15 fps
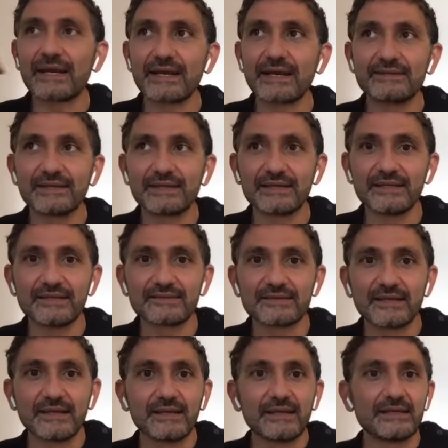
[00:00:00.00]
And my idea
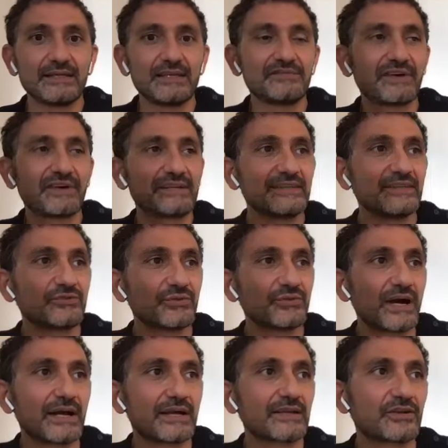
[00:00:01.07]
is, if I
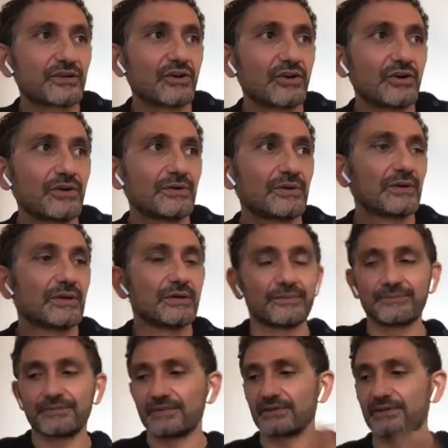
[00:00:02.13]
need to
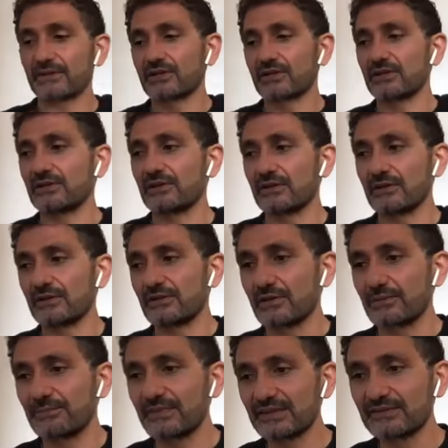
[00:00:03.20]
anchor
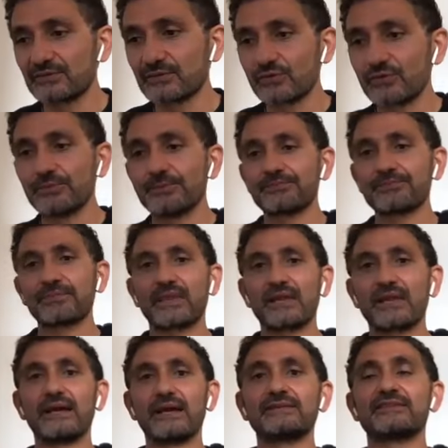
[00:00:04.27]
the Maison
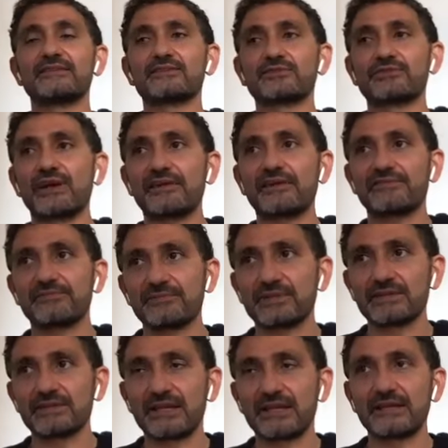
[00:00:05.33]
and its
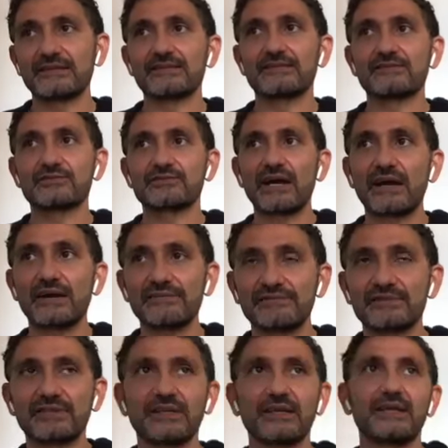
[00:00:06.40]
craftsman and its
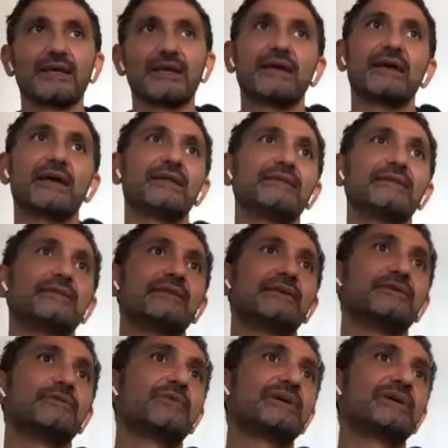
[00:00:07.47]
craft
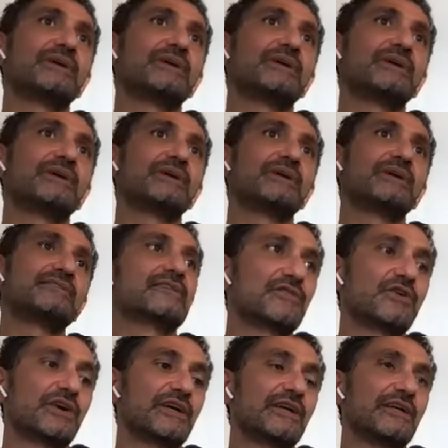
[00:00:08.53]
and
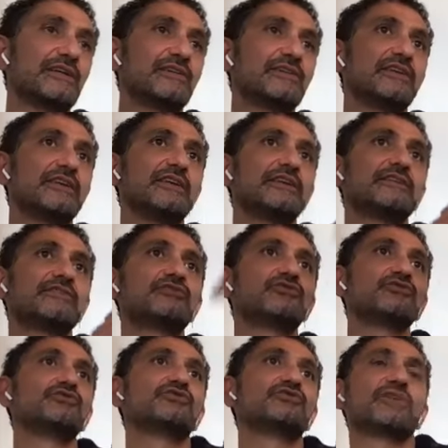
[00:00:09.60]
what it stands for
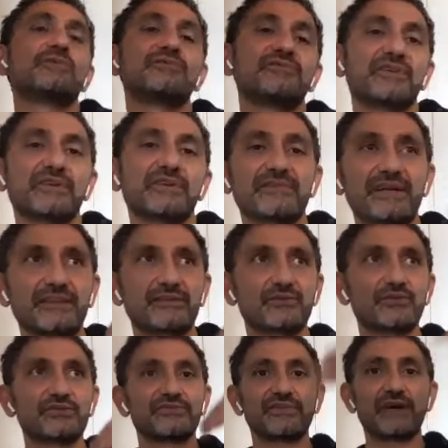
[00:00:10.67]
into
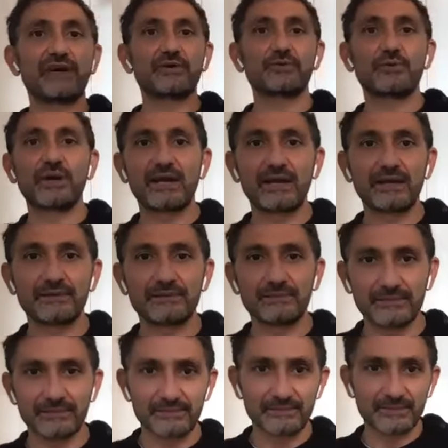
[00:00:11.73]
something that goes far
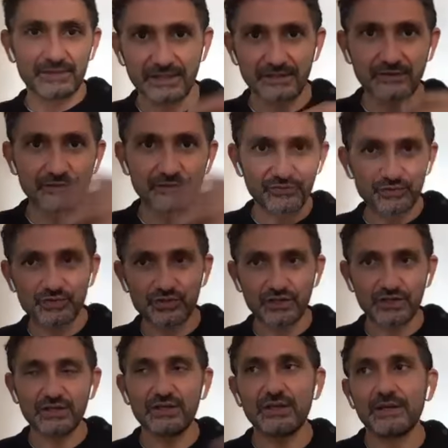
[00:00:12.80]
away in the
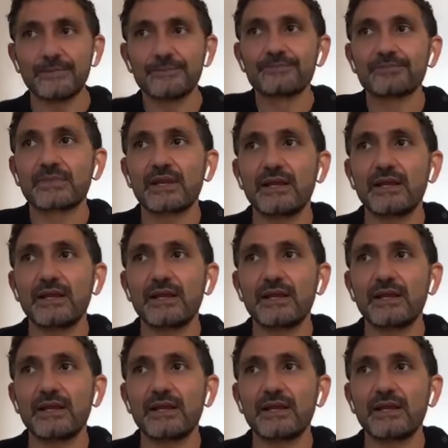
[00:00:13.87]
future,